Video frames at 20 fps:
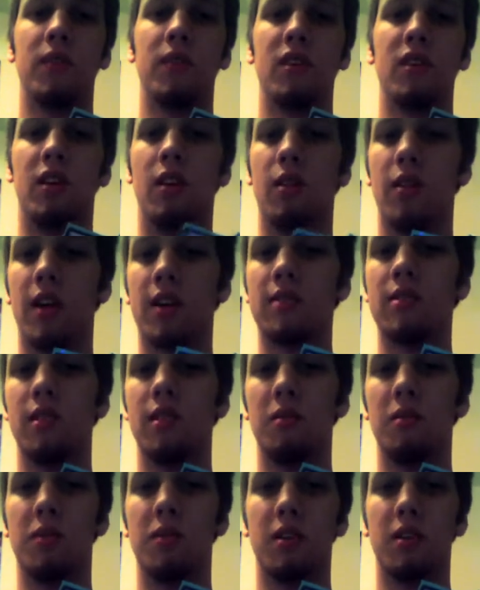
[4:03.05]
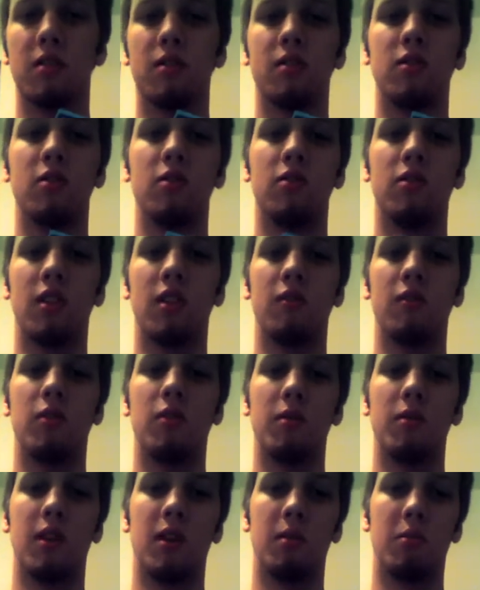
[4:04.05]
That's a little bit too tricky
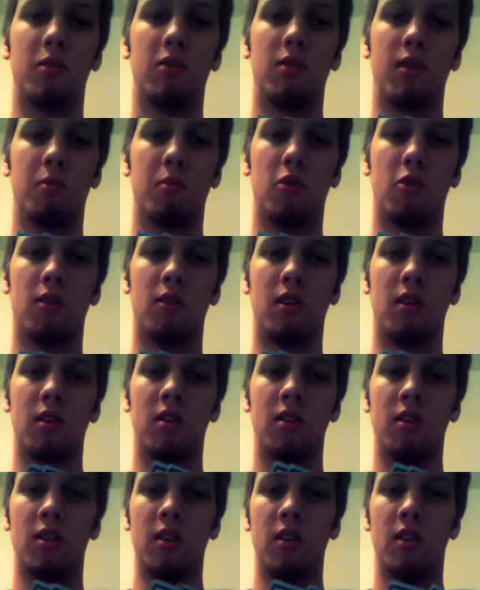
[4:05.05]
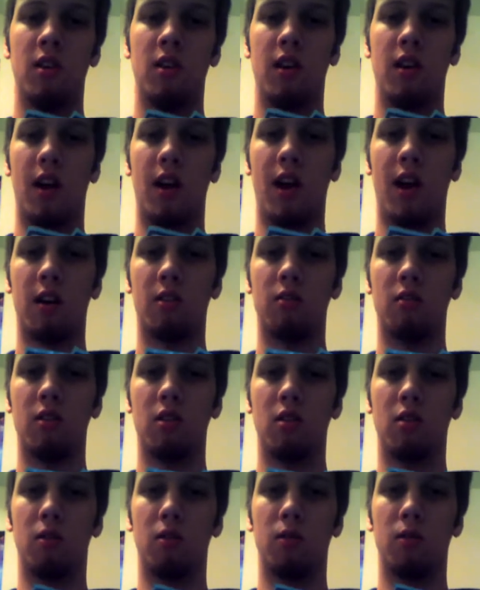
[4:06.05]
for me. I'm going more
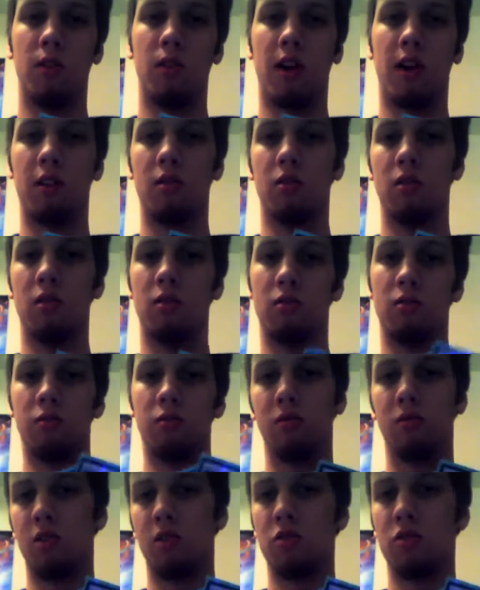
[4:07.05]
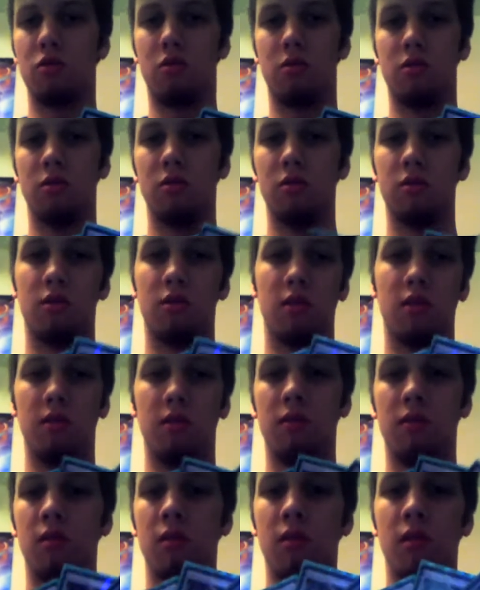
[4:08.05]
aggro control sort
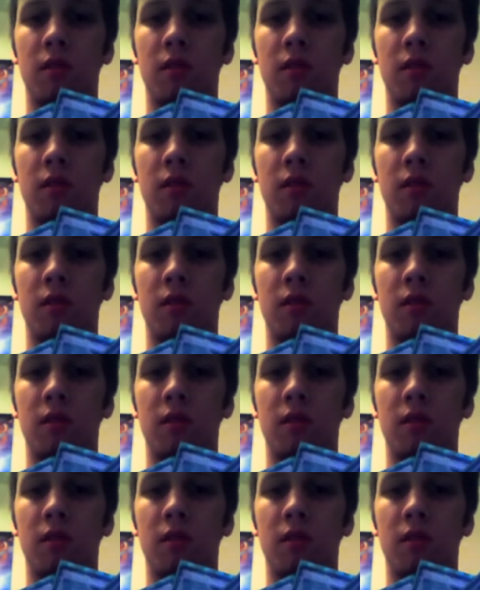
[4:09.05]
of.